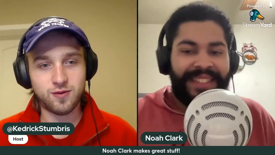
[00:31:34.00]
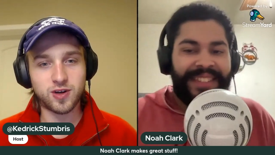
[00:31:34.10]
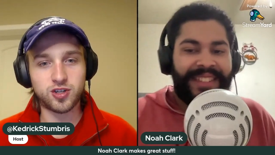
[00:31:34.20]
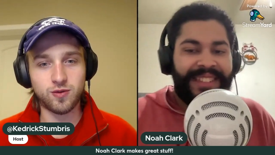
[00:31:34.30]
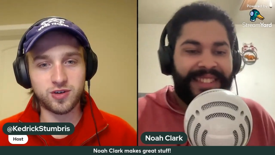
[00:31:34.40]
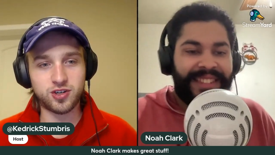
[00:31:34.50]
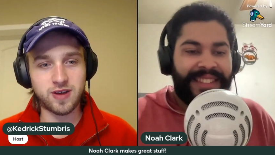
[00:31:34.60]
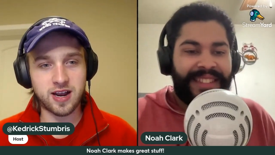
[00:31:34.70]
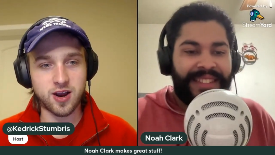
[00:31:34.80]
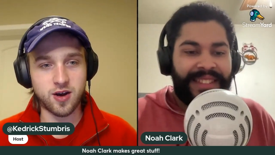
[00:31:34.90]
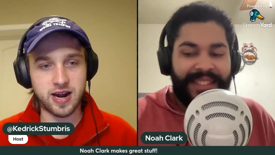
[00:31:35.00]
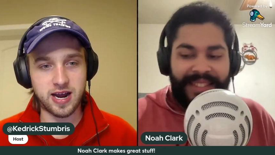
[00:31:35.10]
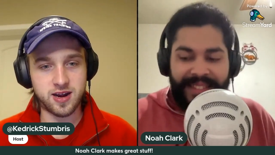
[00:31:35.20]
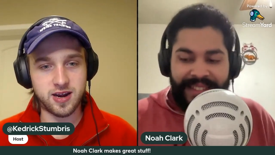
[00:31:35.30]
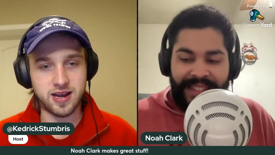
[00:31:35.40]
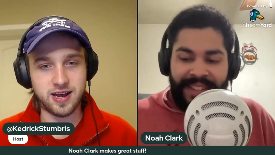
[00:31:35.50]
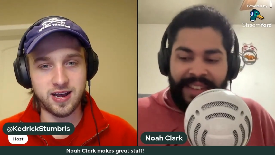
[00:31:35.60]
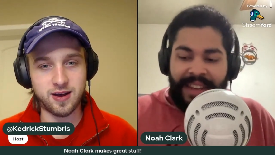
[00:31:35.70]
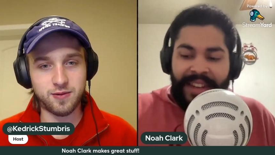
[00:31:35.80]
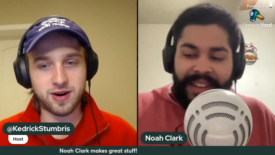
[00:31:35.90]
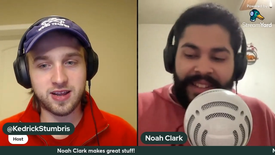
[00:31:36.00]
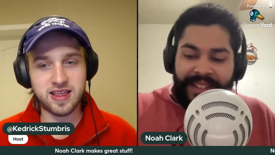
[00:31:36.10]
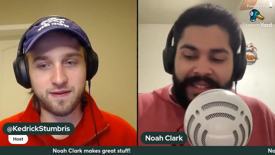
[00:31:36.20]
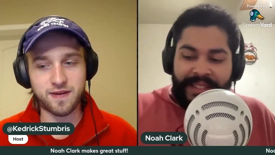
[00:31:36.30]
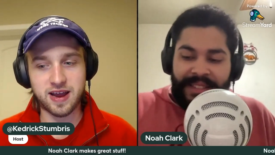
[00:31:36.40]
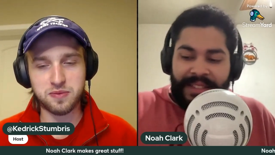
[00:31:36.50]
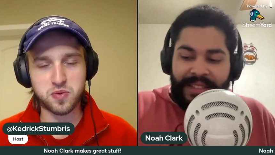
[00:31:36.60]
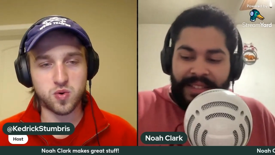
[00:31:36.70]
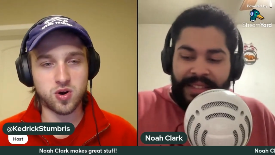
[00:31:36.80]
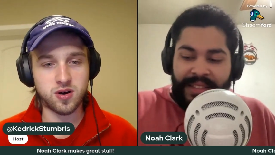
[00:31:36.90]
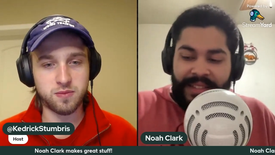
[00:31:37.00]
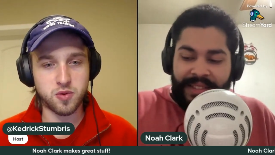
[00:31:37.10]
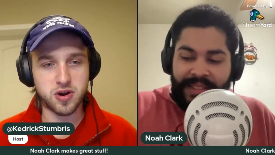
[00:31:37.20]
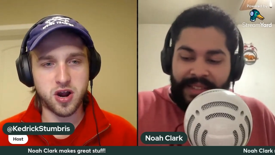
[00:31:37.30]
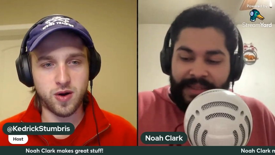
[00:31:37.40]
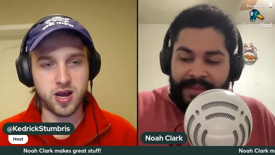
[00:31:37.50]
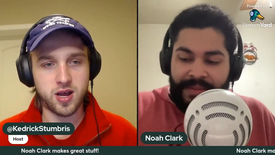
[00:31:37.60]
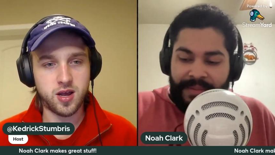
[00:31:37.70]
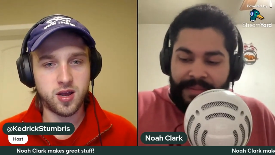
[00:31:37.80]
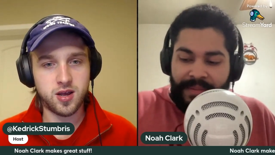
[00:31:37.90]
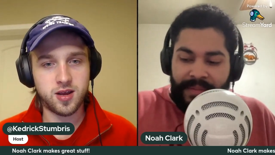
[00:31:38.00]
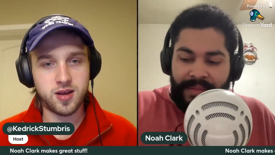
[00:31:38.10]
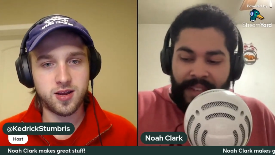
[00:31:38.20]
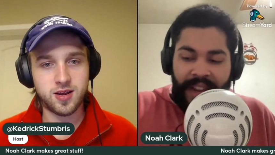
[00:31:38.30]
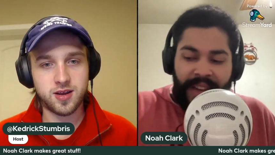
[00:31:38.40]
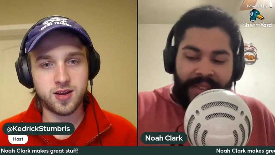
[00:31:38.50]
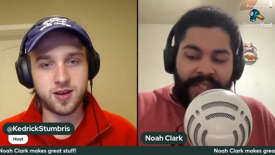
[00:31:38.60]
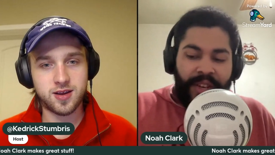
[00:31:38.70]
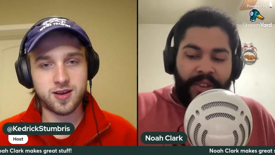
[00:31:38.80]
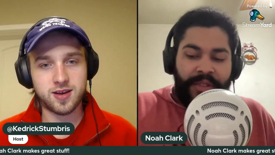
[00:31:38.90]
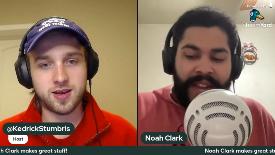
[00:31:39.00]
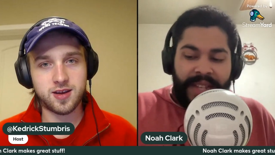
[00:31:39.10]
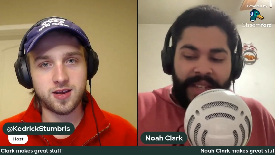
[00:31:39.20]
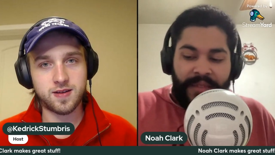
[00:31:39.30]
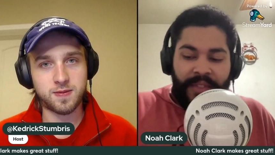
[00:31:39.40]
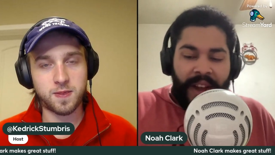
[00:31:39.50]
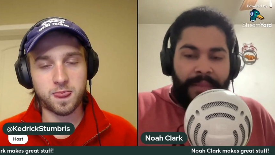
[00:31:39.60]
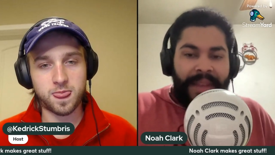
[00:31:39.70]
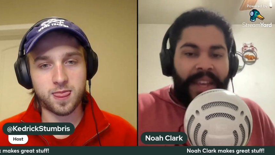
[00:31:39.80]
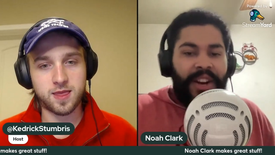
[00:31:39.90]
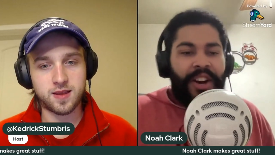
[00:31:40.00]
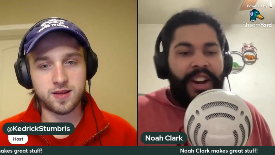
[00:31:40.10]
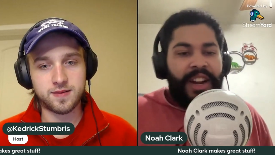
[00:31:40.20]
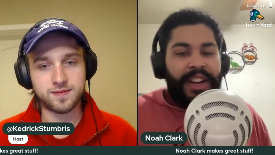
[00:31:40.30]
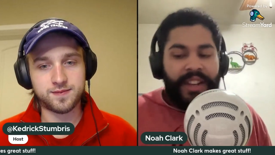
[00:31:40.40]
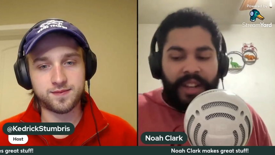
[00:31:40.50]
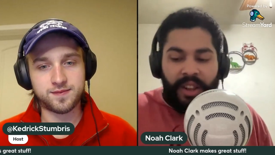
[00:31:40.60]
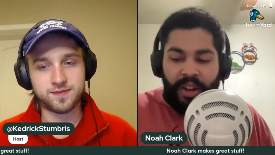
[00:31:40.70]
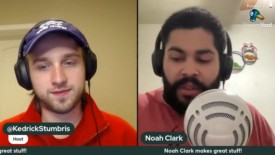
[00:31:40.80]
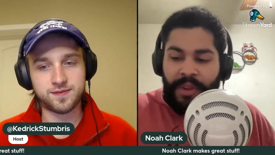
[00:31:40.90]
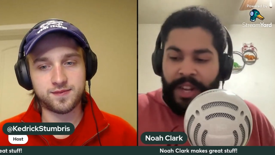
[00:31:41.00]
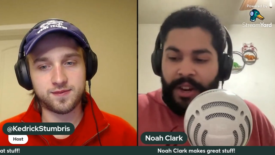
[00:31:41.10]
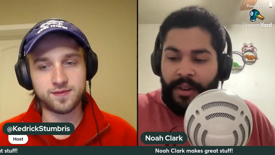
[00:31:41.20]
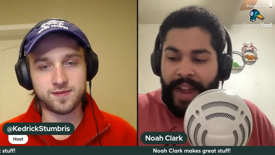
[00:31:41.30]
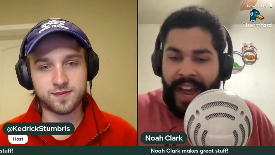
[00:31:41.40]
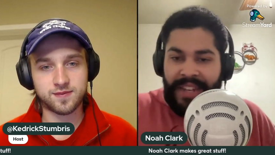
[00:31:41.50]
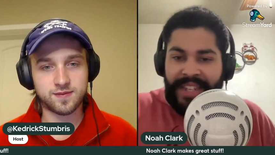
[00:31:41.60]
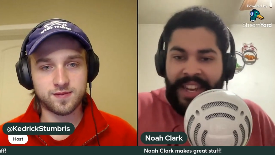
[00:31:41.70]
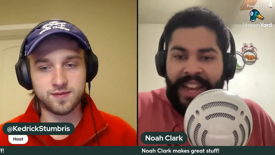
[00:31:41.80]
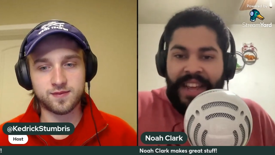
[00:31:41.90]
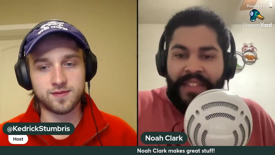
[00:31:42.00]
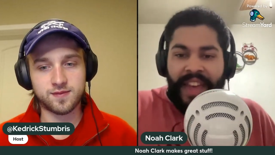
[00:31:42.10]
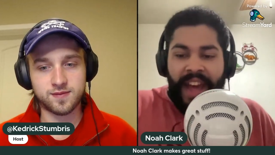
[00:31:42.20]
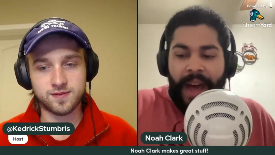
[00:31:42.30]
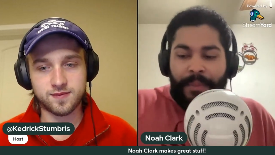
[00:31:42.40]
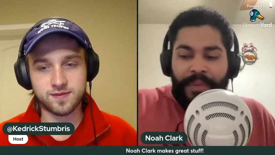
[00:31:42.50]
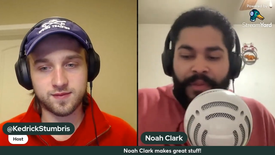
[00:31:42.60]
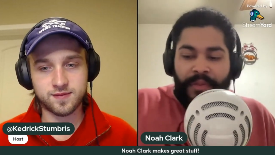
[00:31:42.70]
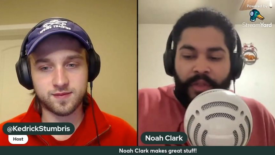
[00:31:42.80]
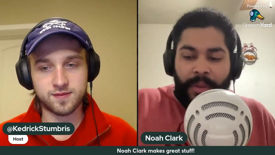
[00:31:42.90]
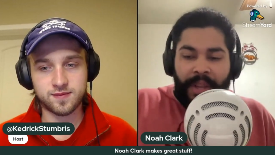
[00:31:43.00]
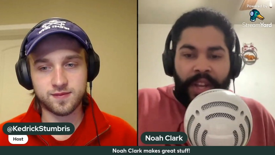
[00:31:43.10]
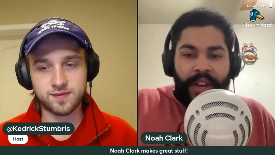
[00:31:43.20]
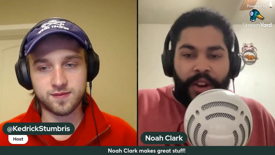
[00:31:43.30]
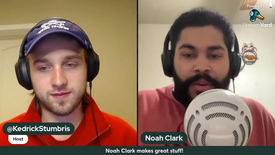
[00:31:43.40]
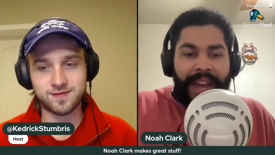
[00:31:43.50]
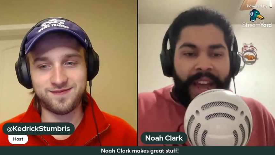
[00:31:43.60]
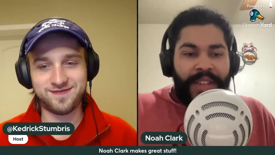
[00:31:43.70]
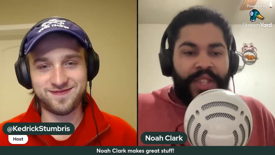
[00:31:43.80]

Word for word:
Speaker 1: what you what you got going on. Uh, where can they find more more Noah?
Speaker 2: Yeah, so you guys can find me on Clark Rigo at the app formerly known as